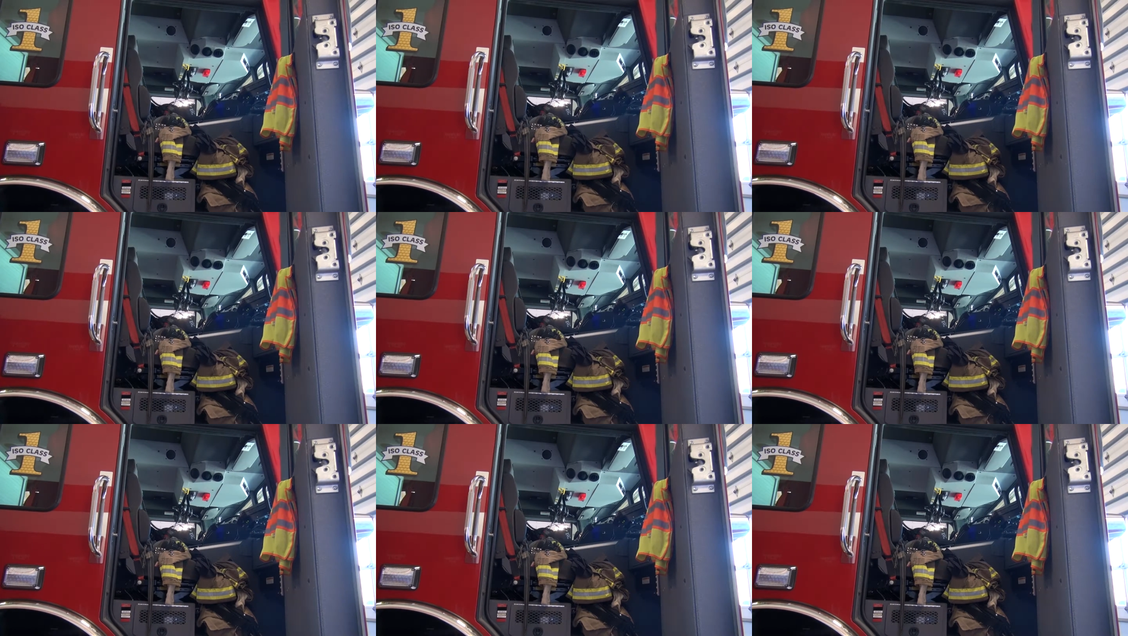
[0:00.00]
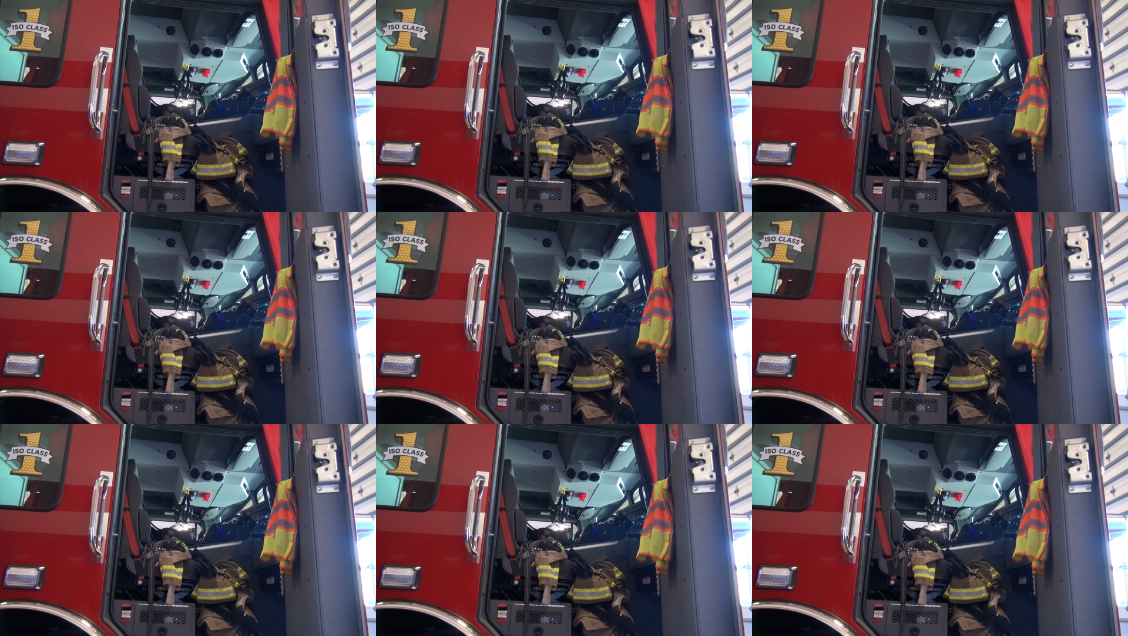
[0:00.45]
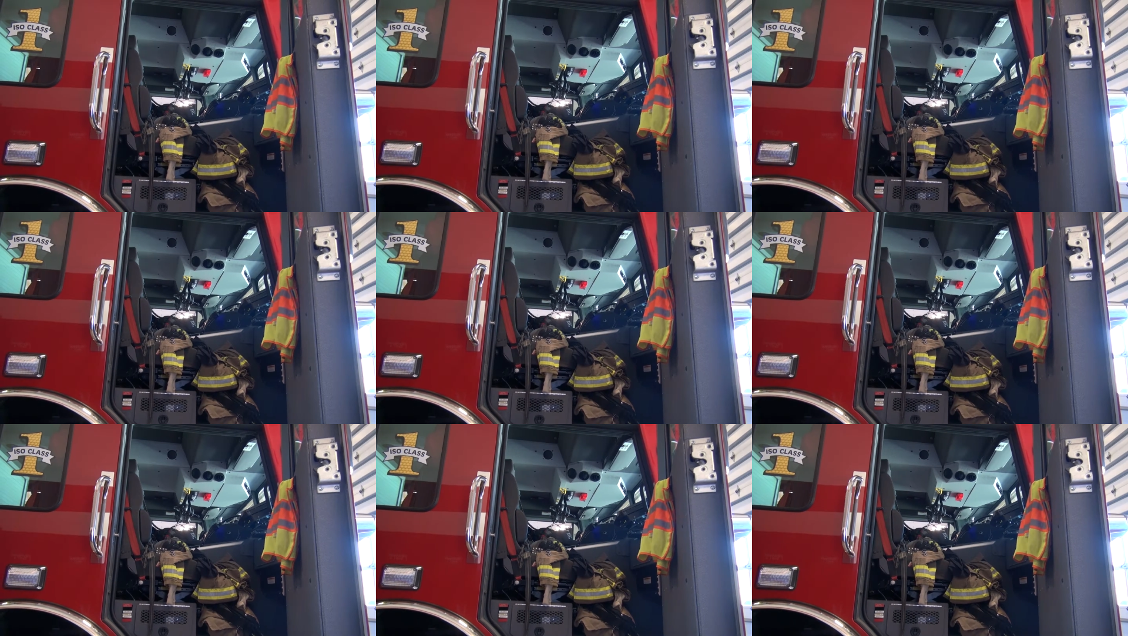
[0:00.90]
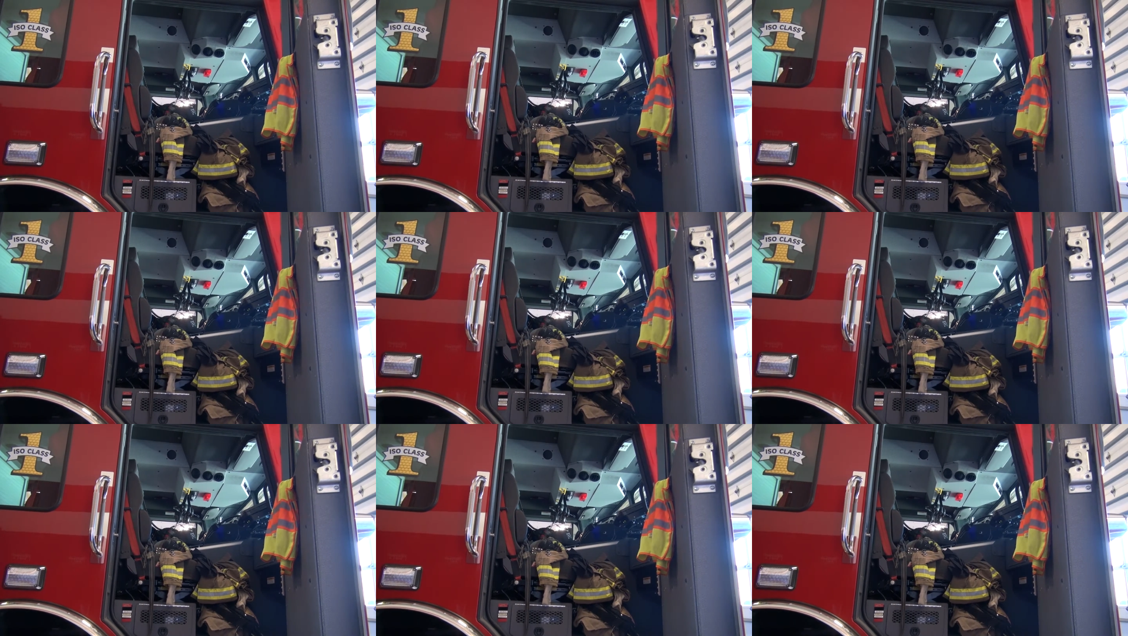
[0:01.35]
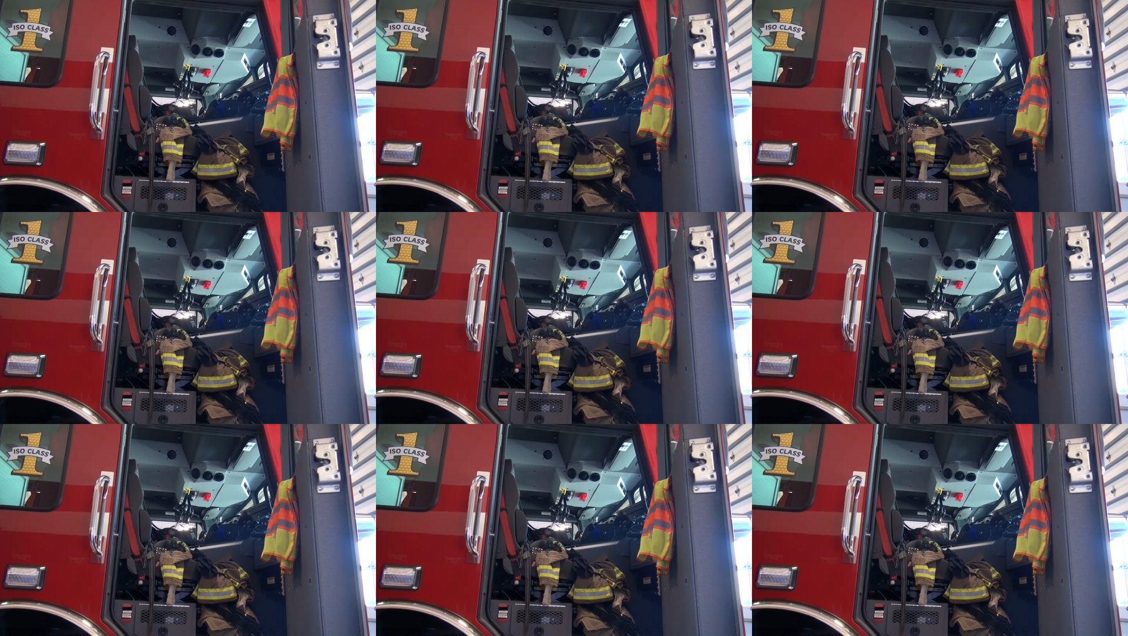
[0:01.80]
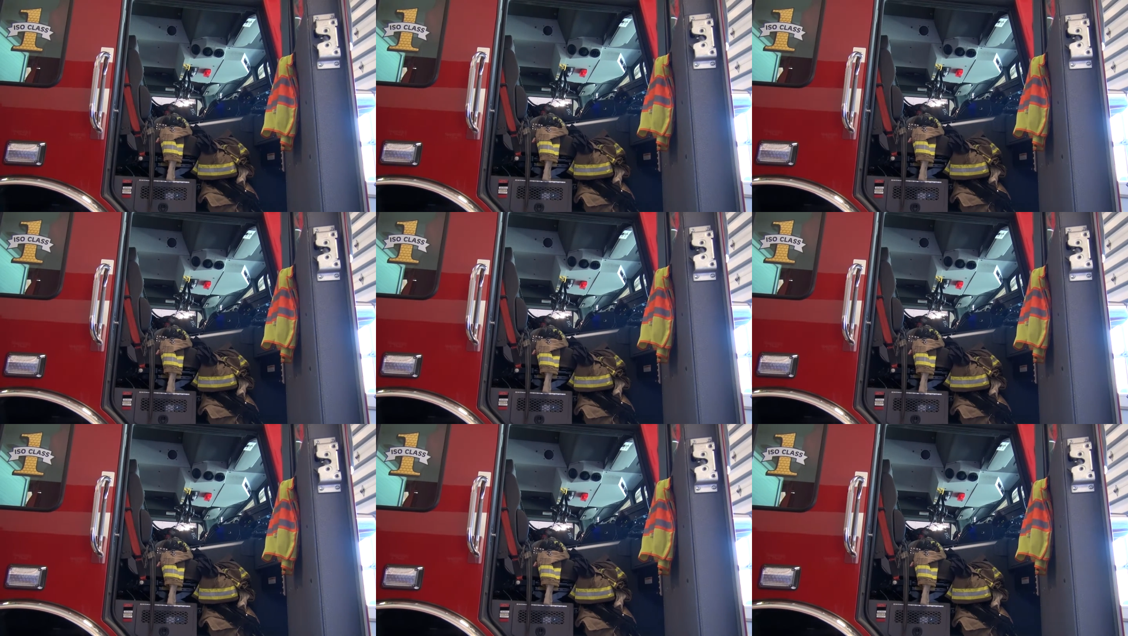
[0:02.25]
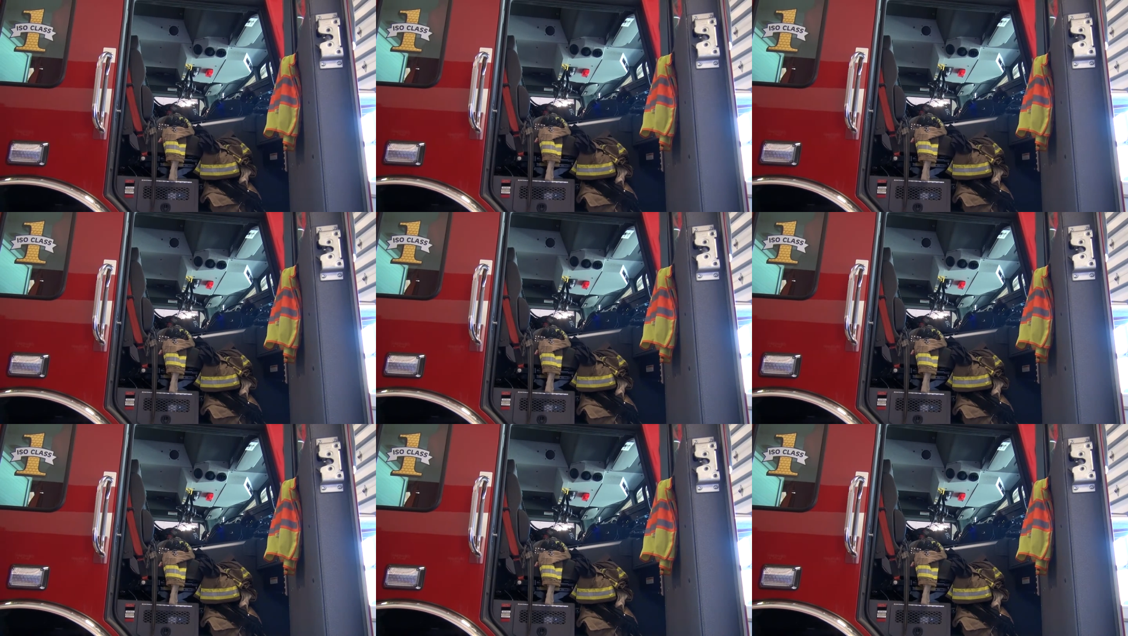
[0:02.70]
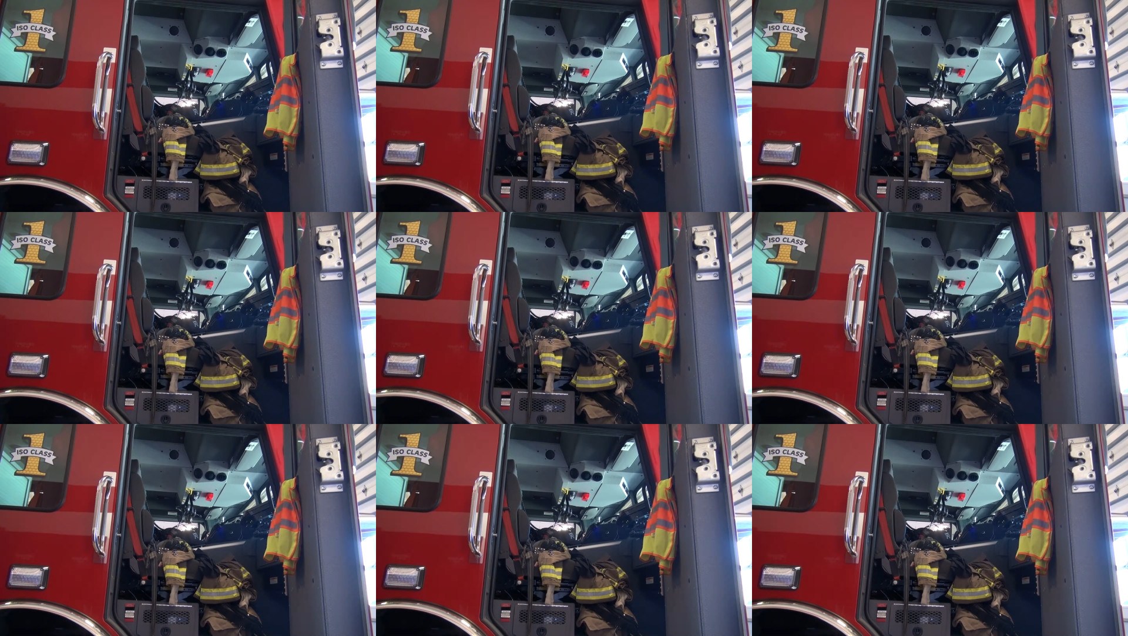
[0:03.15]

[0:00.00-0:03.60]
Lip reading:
No face is visible, so there are no lips to read.